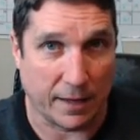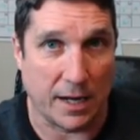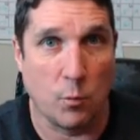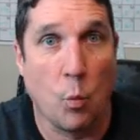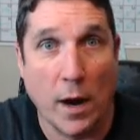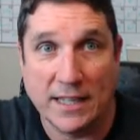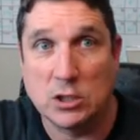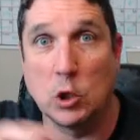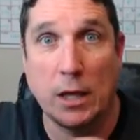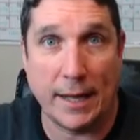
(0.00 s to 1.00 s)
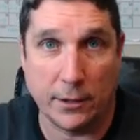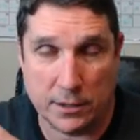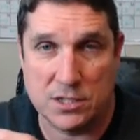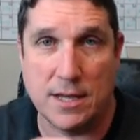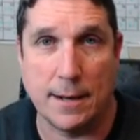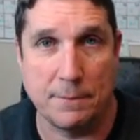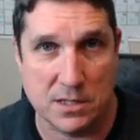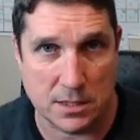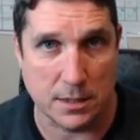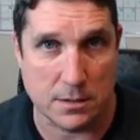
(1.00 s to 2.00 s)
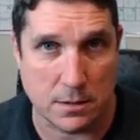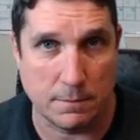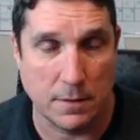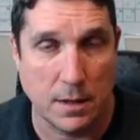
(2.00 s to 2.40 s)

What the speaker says: They didn't wait till later to set up the system.